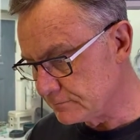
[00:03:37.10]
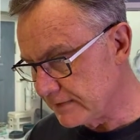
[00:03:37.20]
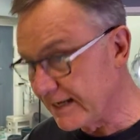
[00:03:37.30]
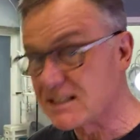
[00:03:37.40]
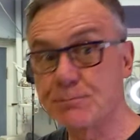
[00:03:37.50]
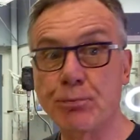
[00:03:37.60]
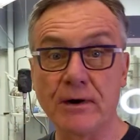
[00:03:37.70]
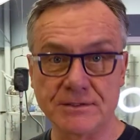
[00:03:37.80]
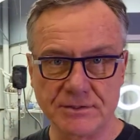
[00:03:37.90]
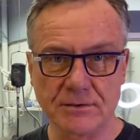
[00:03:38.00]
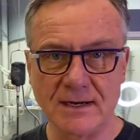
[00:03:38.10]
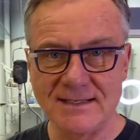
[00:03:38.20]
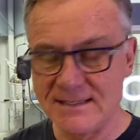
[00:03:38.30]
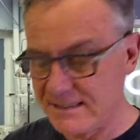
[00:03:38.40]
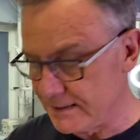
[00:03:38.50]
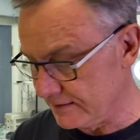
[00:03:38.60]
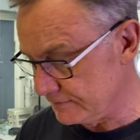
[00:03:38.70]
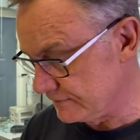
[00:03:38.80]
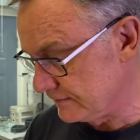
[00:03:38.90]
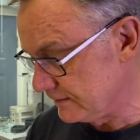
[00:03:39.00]
express your idea.
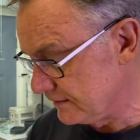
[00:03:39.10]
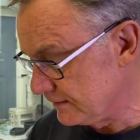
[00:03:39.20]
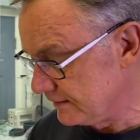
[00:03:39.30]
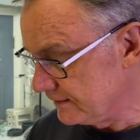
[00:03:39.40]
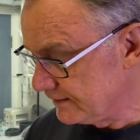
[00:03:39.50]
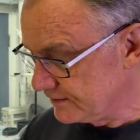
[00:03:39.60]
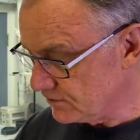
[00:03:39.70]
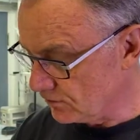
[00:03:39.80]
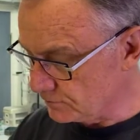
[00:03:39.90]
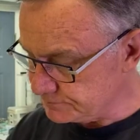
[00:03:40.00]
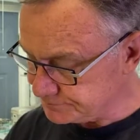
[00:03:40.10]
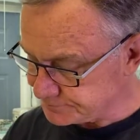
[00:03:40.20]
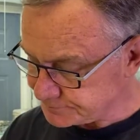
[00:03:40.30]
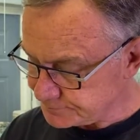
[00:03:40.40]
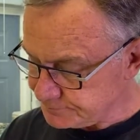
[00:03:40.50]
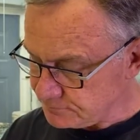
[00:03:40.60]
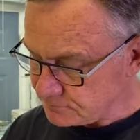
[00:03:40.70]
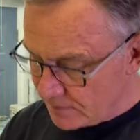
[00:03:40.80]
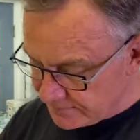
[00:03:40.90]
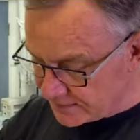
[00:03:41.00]
So
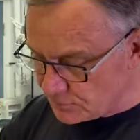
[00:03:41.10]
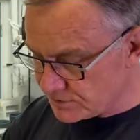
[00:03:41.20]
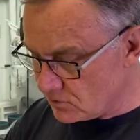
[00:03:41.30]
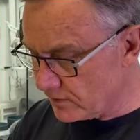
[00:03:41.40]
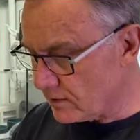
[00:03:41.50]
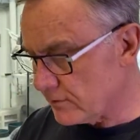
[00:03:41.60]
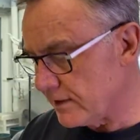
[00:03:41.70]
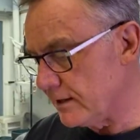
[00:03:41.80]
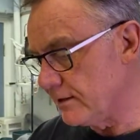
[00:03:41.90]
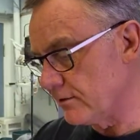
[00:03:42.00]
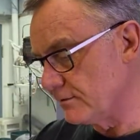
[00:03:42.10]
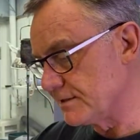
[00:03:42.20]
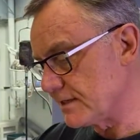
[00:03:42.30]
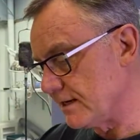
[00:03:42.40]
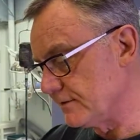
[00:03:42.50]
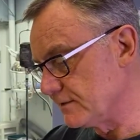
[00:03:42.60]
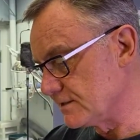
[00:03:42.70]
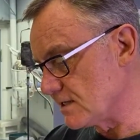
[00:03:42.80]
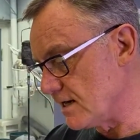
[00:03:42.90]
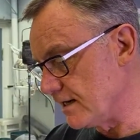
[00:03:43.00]
that's what's going on right here in this kind of
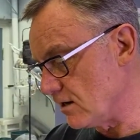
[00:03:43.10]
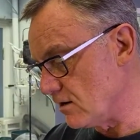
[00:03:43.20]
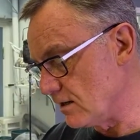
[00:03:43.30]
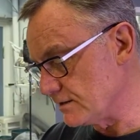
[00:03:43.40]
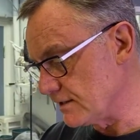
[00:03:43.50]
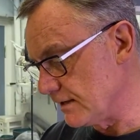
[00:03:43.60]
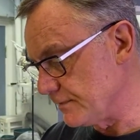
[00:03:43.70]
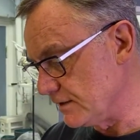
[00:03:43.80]
design concept.